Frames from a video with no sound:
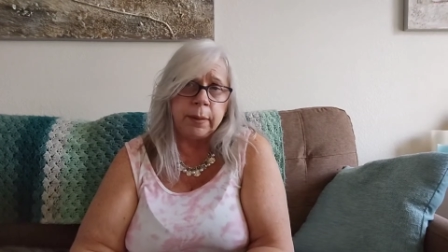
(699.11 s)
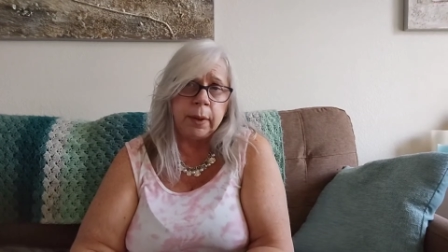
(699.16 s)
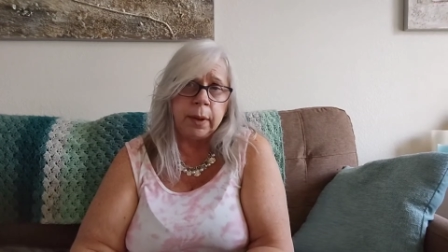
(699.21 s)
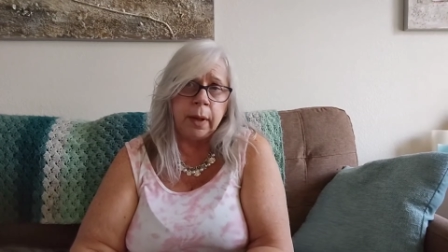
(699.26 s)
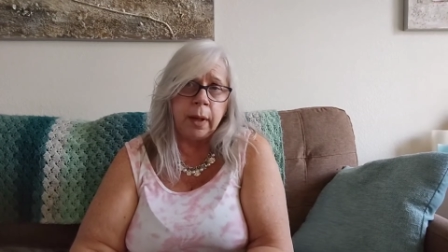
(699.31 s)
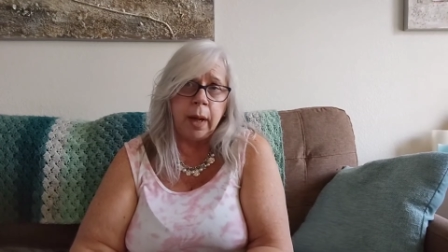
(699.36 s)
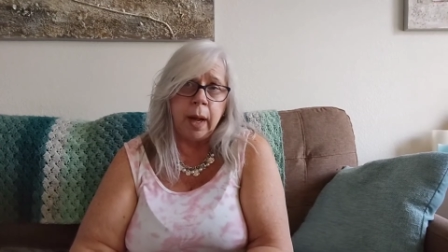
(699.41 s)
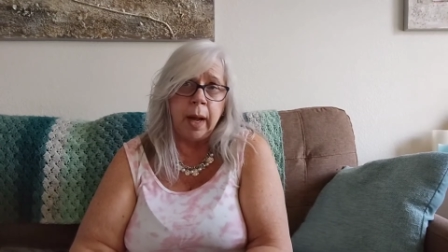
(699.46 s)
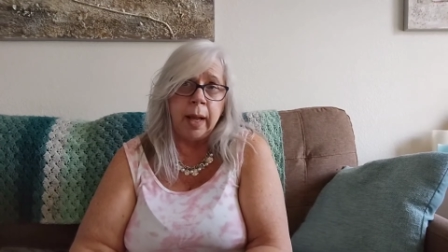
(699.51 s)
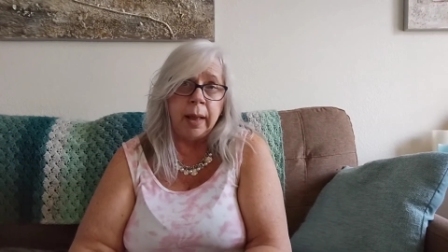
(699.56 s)

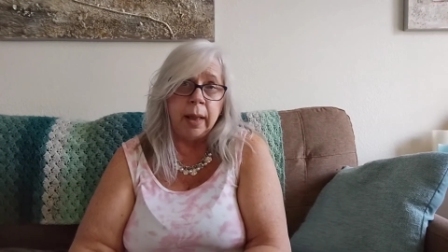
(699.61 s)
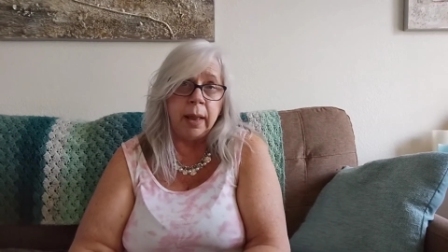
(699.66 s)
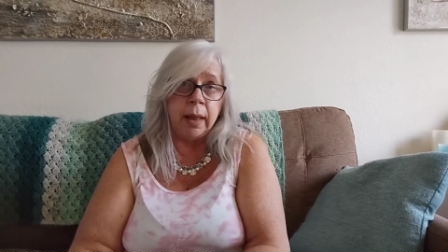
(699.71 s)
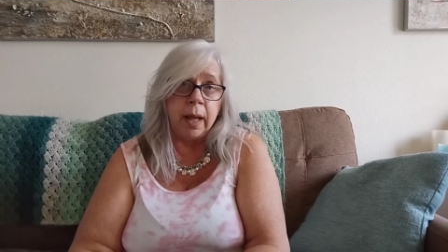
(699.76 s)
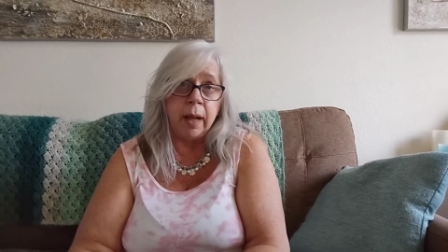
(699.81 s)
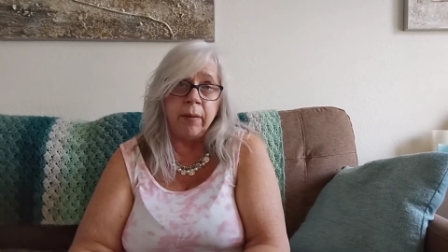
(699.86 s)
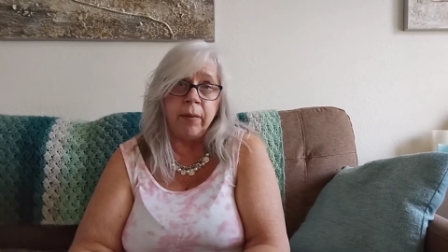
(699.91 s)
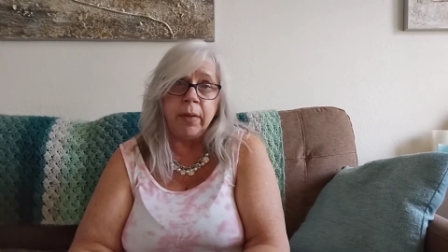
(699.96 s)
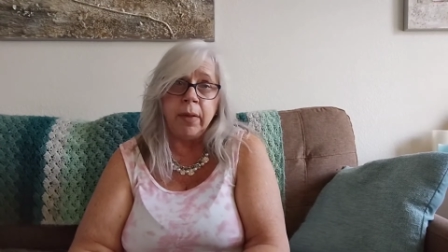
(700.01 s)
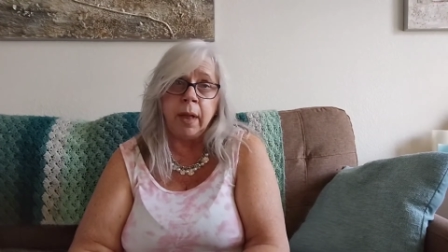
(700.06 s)
Uh, I
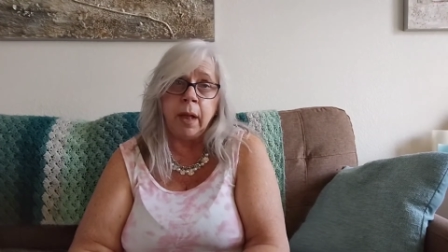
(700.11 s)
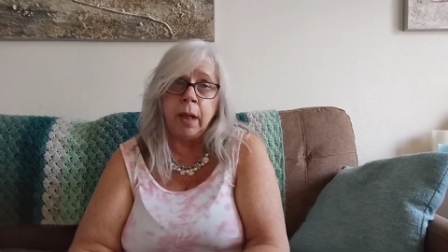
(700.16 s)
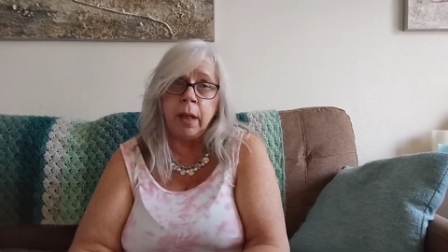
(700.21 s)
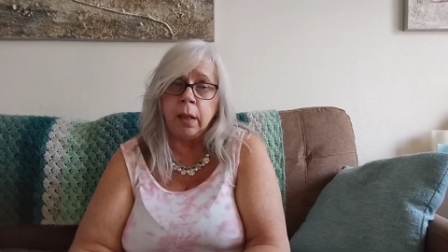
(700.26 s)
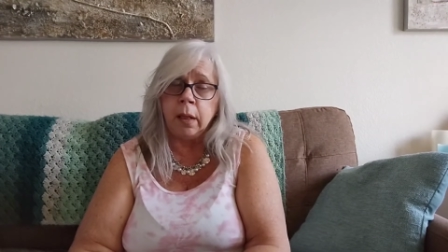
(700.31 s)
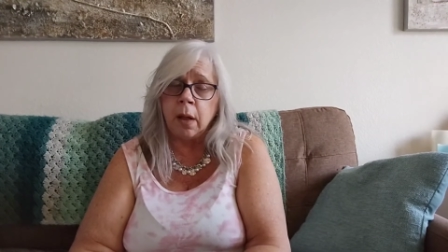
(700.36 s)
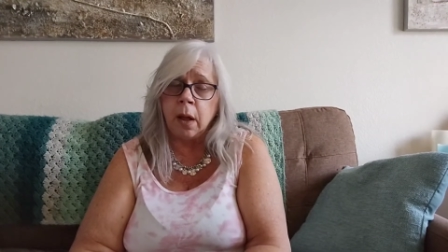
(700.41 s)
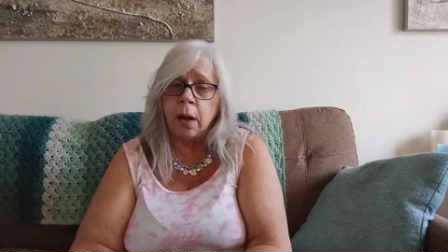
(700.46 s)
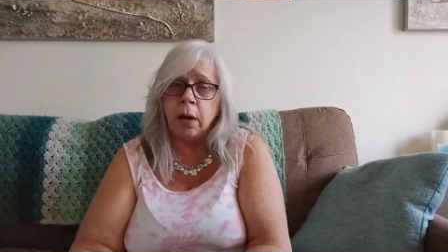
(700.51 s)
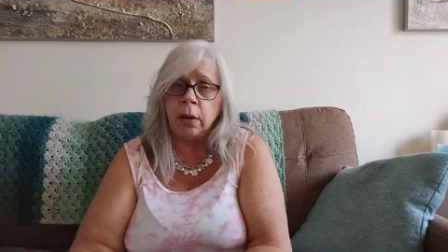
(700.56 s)
love the
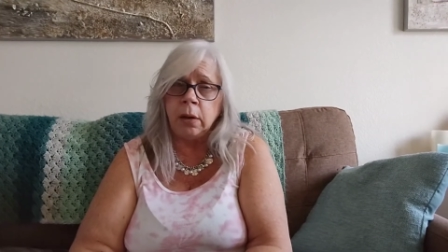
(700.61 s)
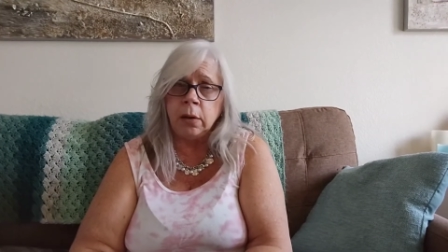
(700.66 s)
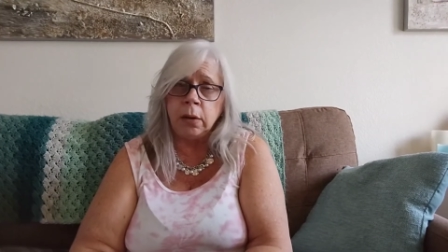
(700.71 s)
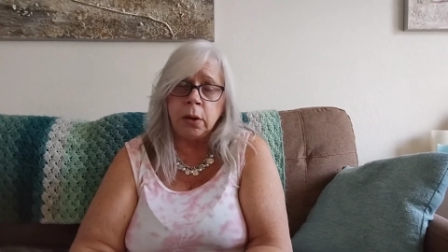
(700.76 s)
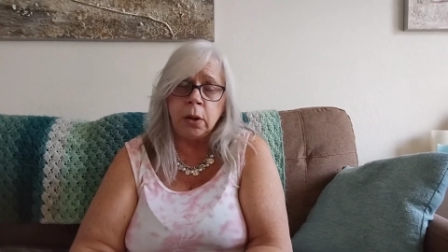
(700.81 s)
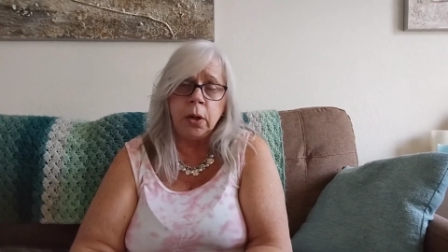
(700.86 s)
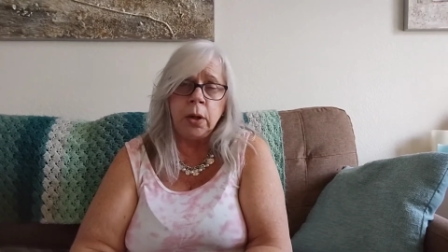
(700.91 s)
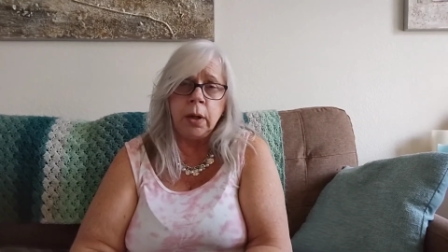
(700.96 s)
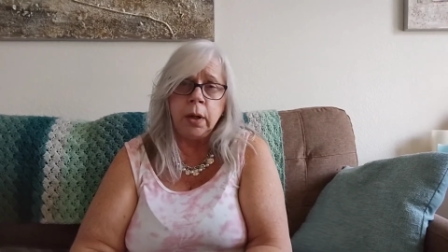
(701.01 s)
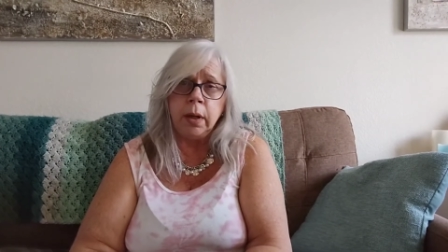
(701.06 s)
long
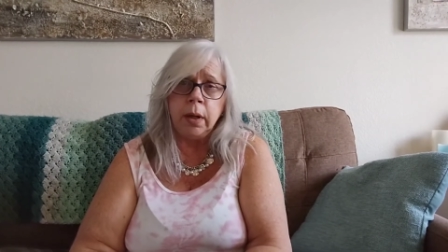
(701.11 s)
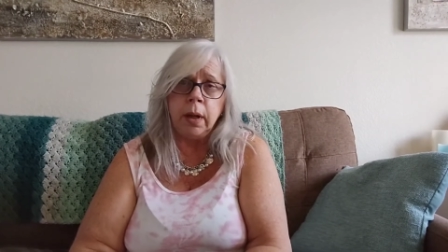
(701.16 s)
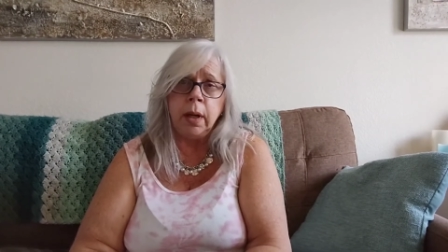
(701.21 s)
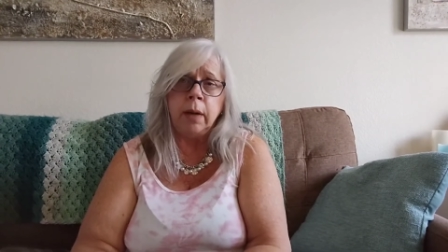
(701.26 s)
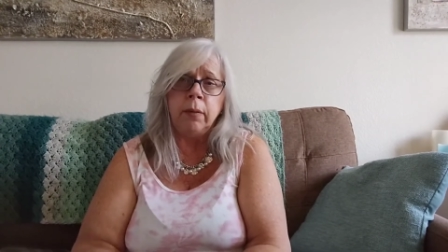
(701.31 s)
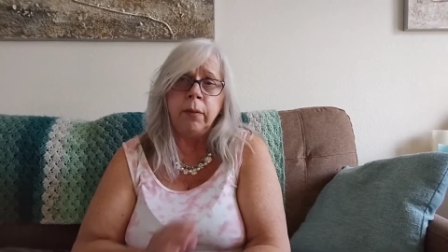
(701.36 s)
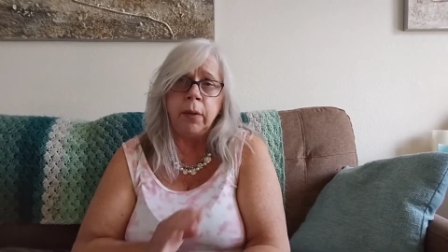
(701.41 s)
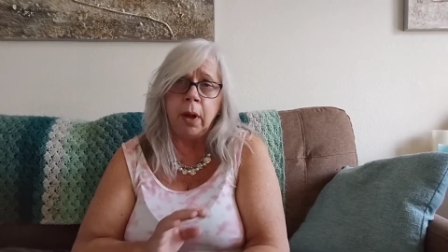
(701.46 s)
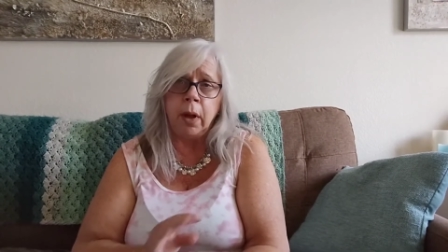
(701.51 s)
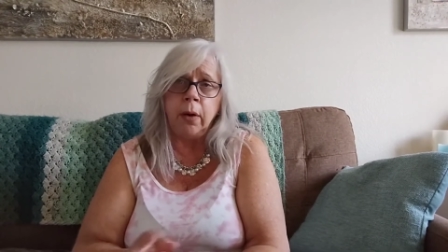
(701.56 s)
look
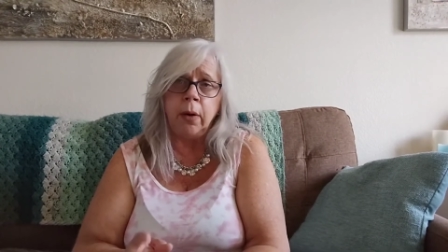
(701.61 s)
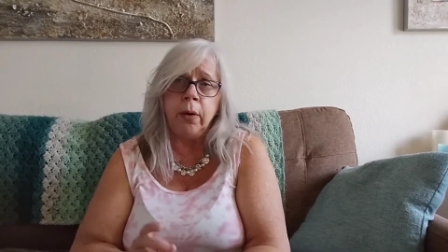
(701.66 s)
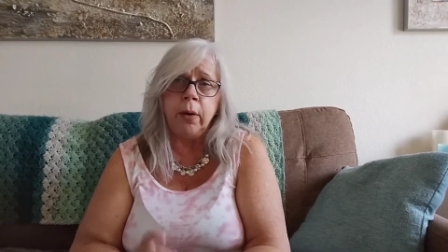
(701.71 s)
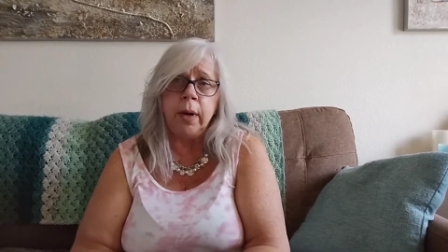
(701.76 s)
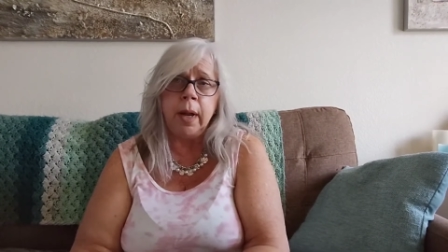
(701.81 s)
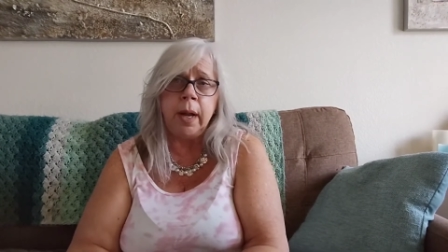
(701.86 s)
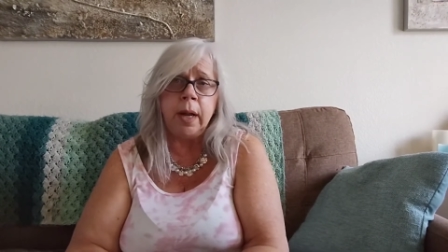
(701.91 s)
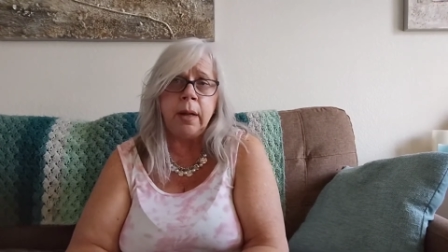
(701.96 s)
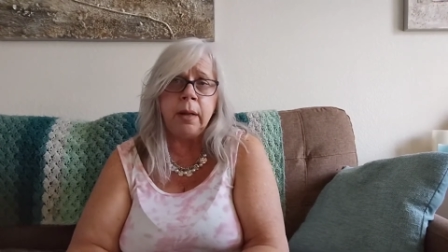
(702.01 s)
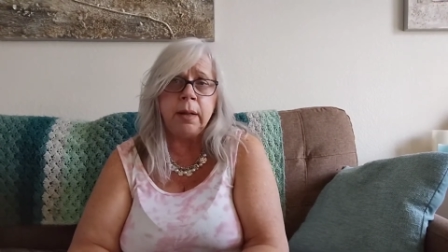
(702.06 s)
of longer
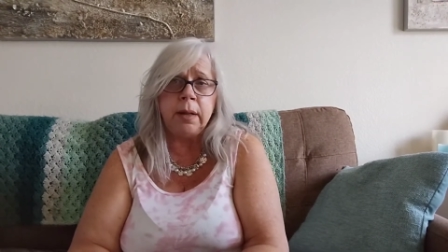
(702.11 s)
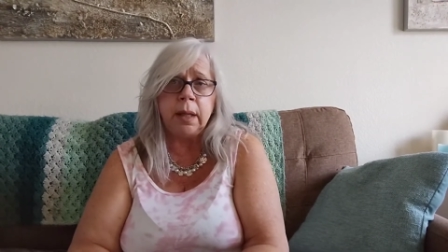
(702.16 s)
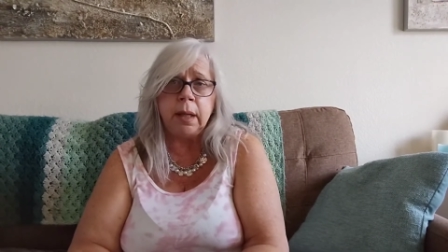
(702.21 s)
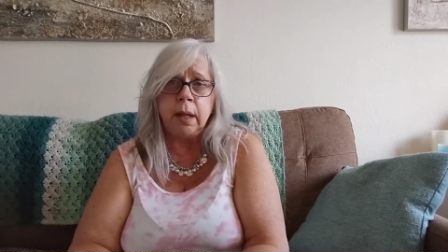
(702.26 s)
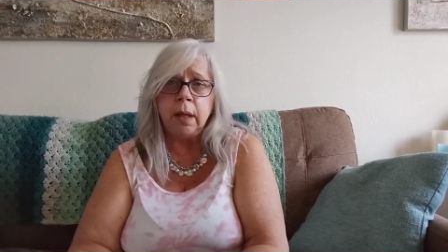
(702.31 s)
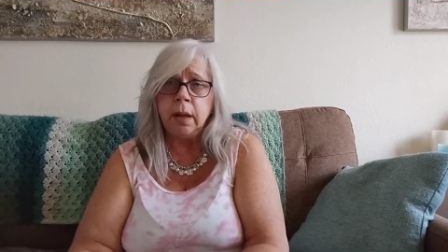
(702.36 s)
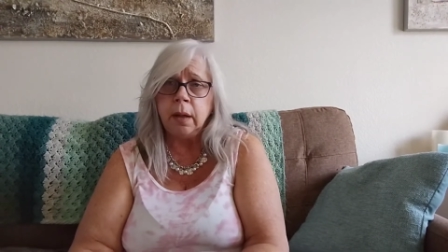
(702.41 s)
nails